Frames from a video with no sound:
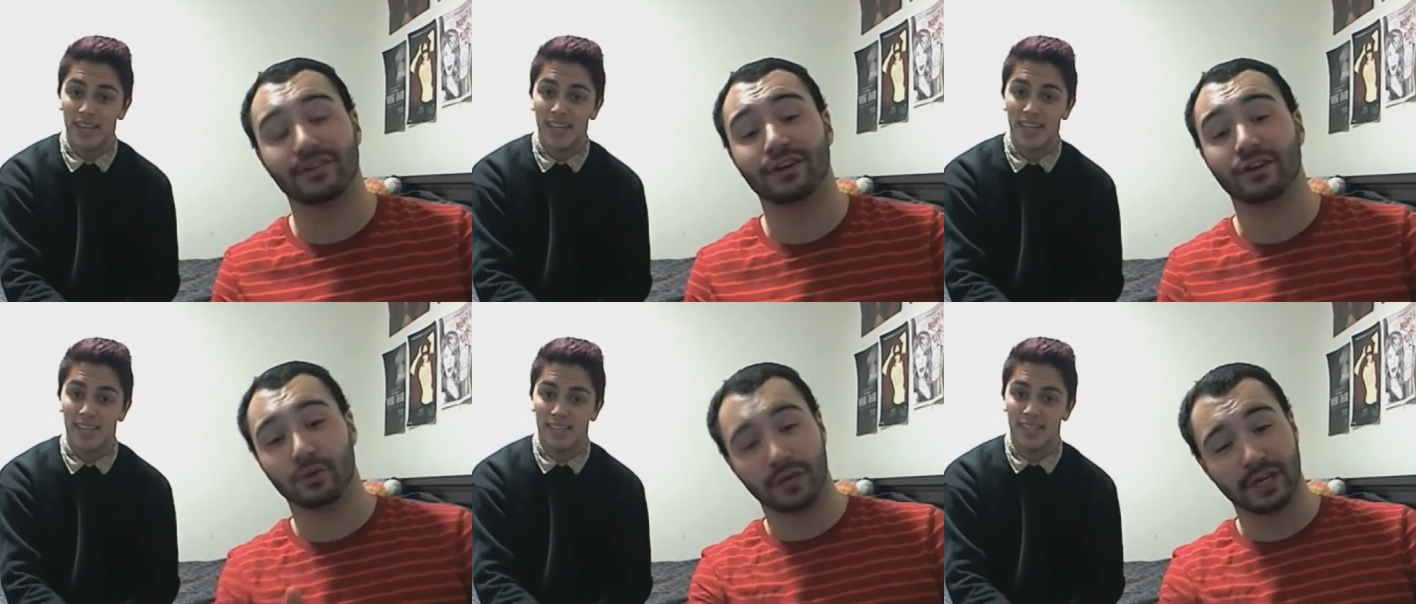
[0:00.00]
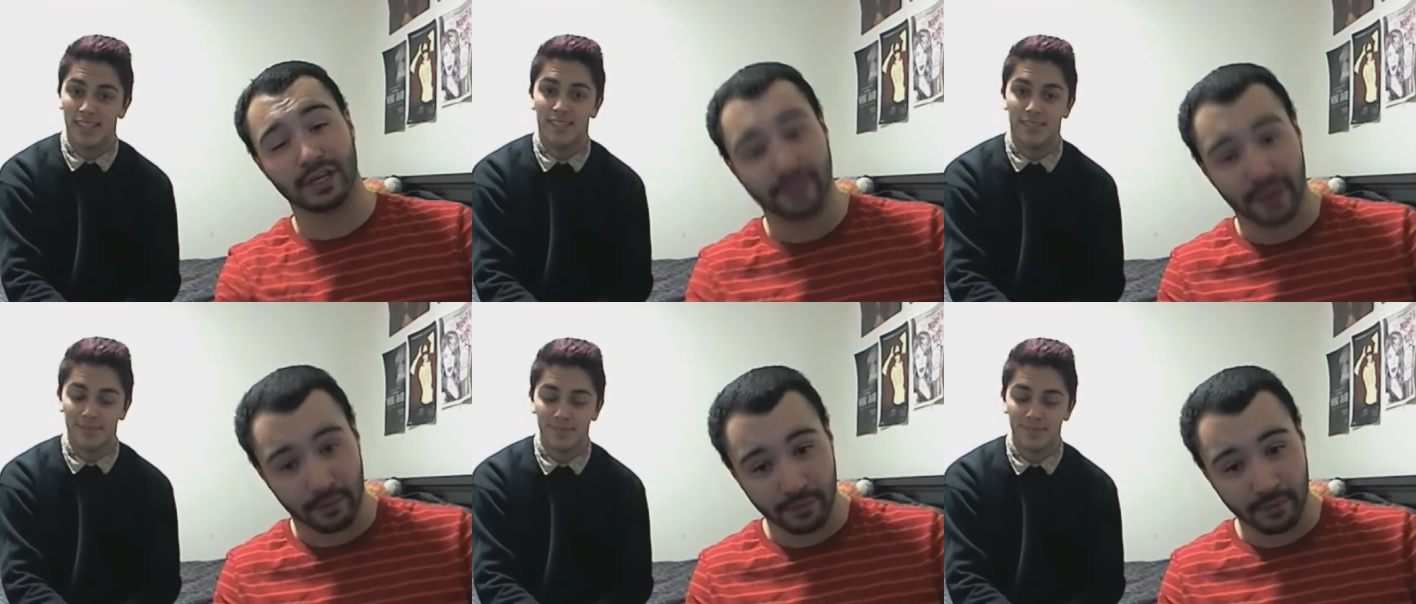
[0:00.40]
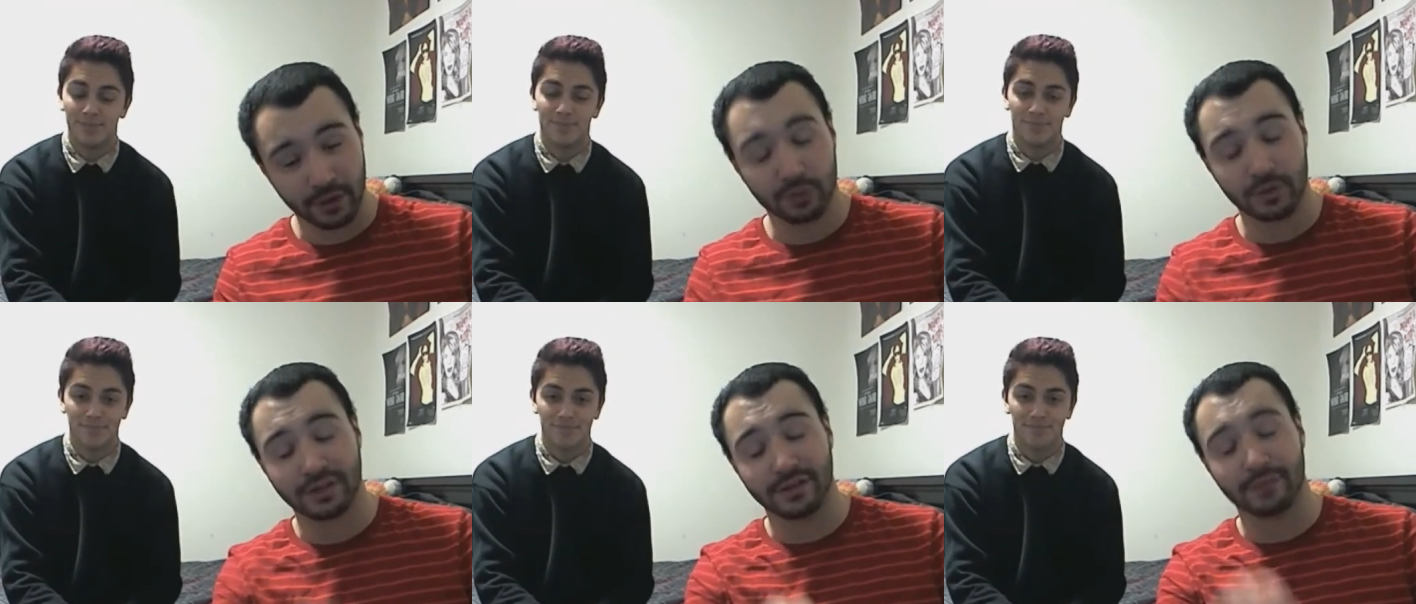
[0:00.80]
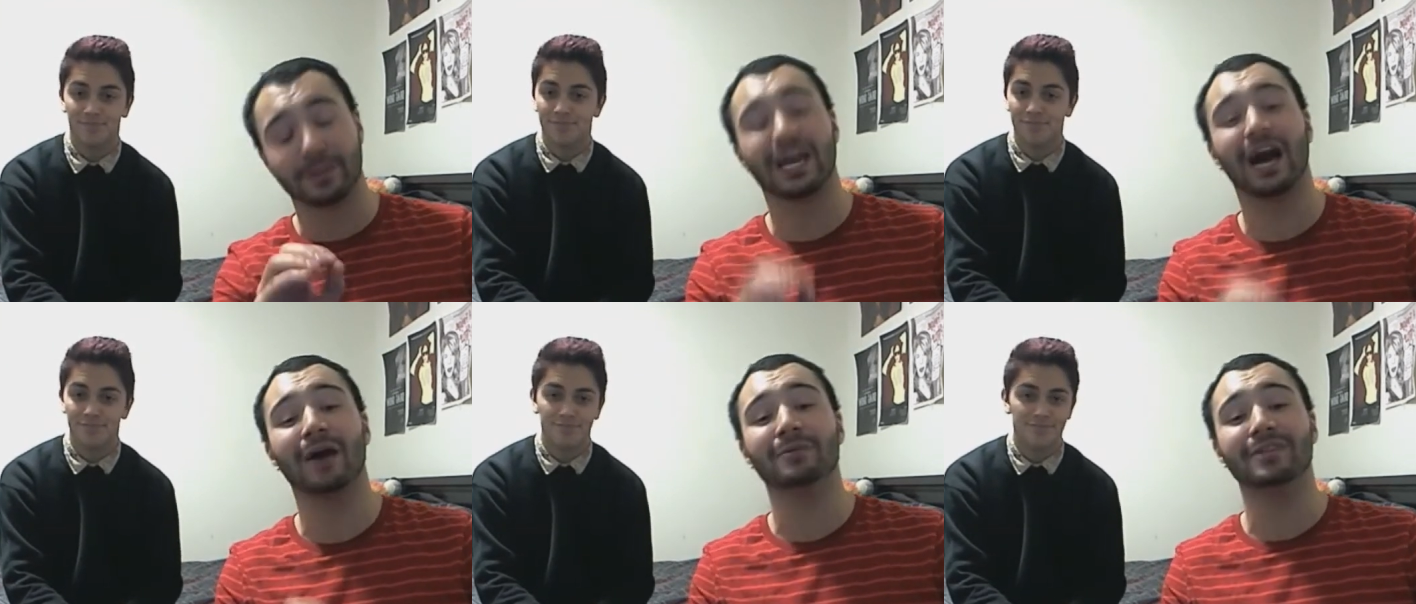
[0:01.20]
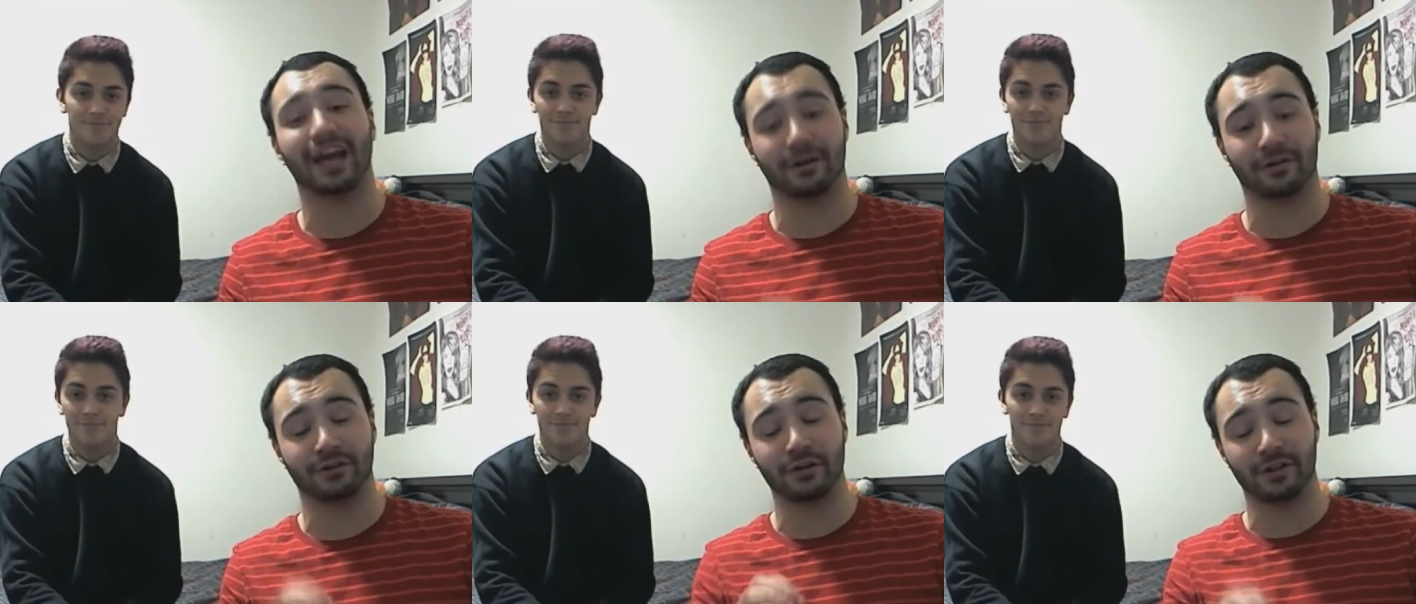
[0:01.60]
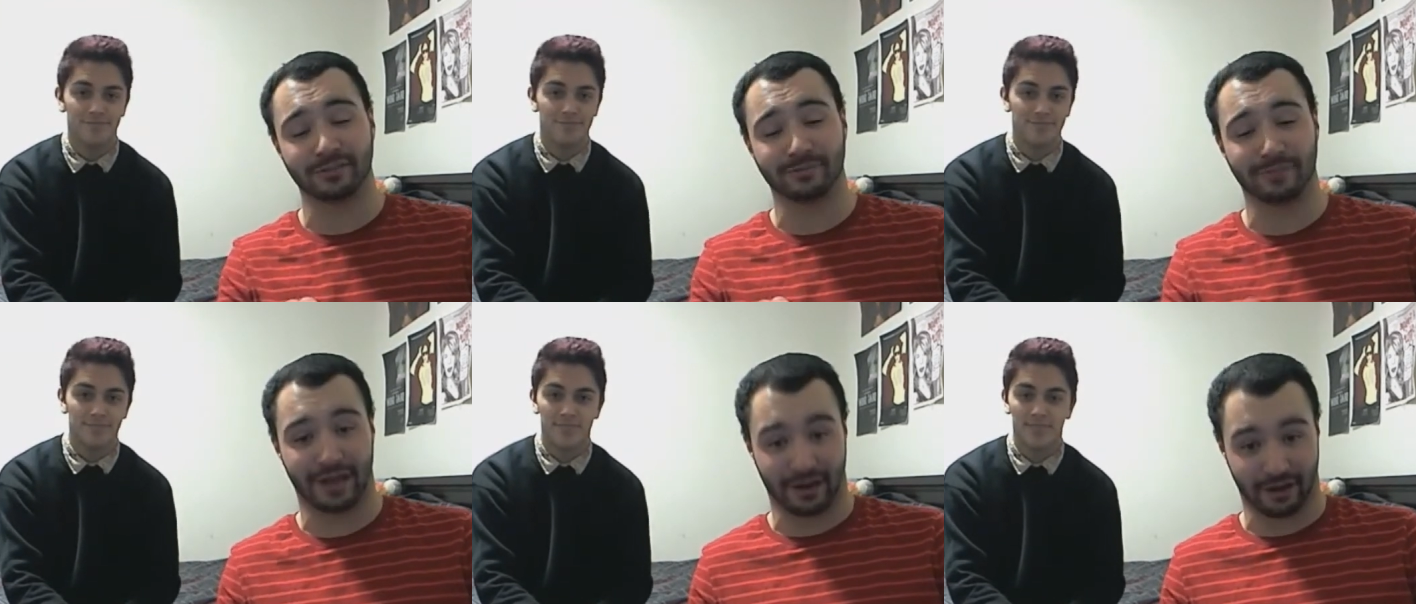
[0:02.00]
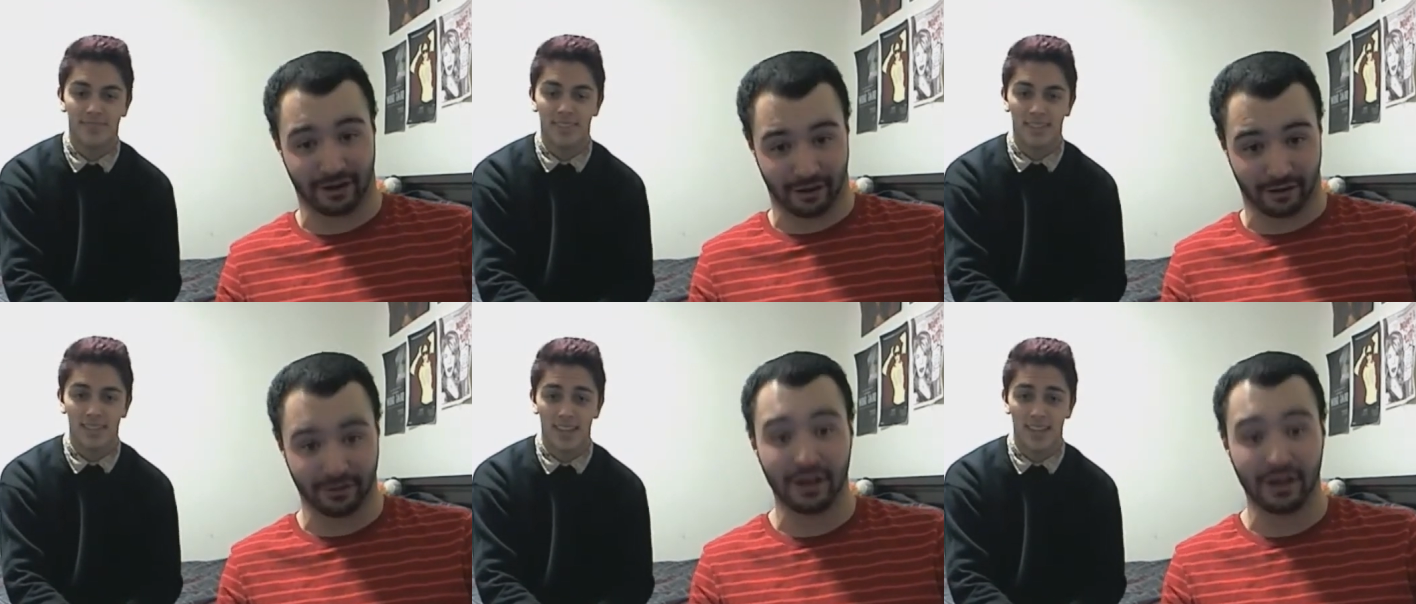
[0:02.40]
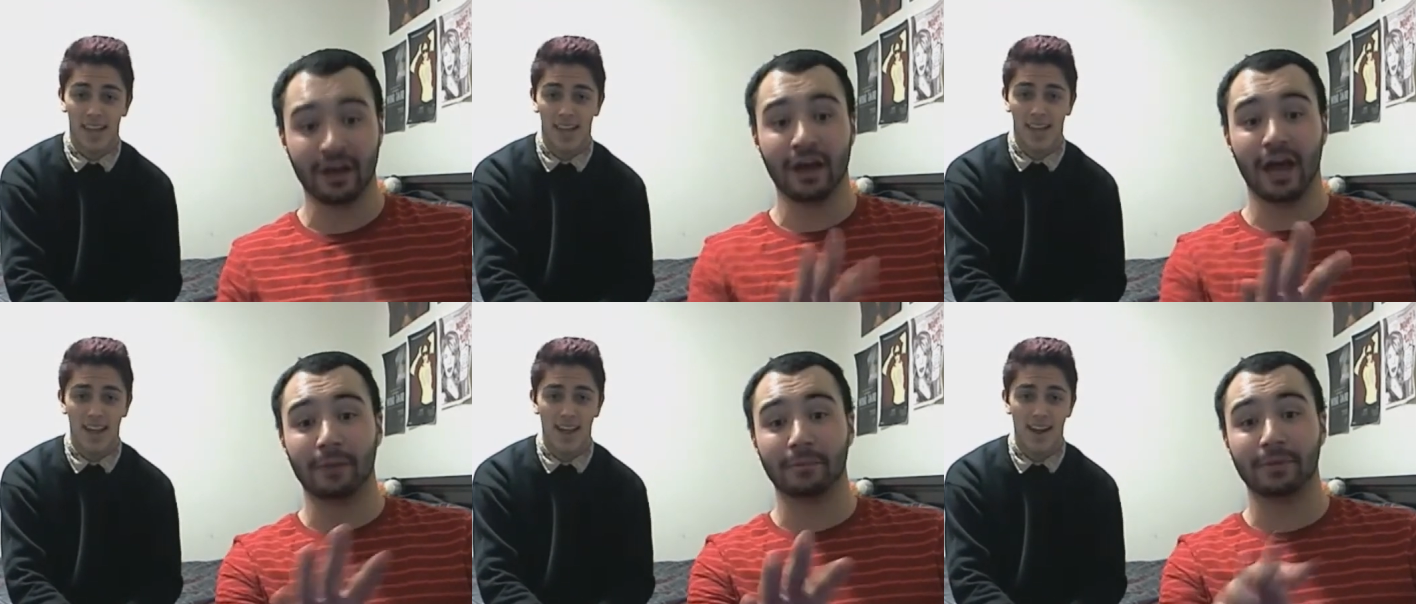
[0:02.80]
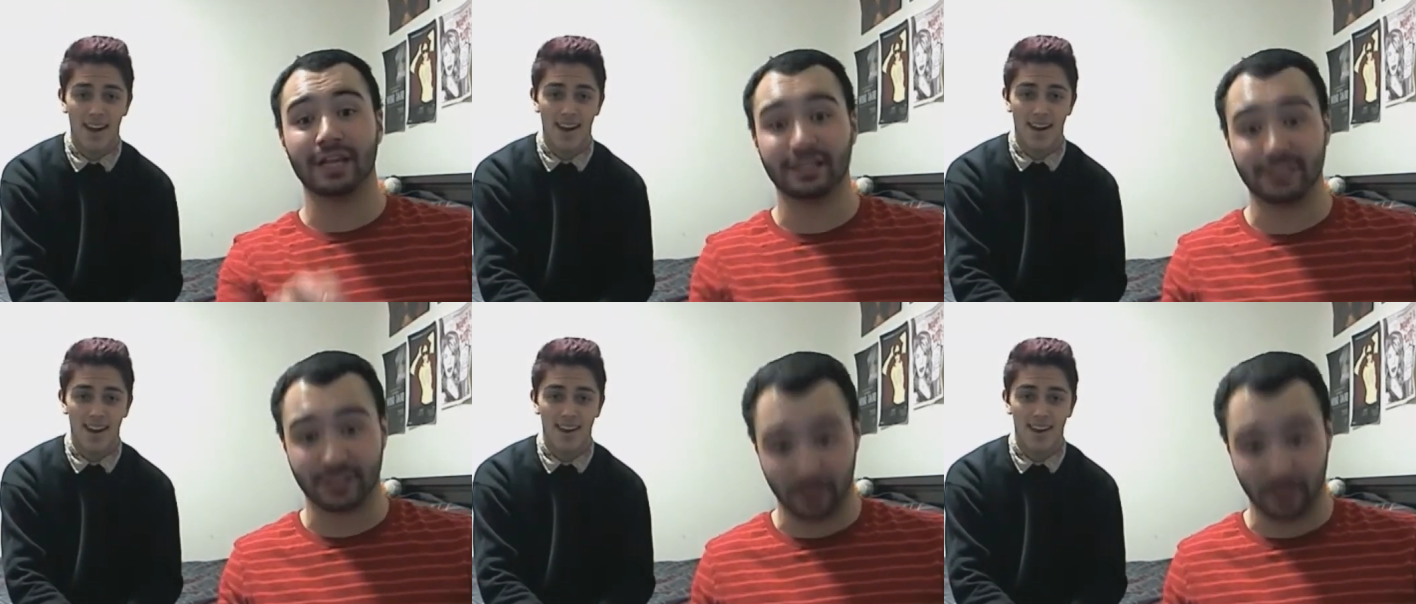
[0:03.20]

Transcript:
Speaker 1: in, you need them. You need them to come down to this planet Earth and bless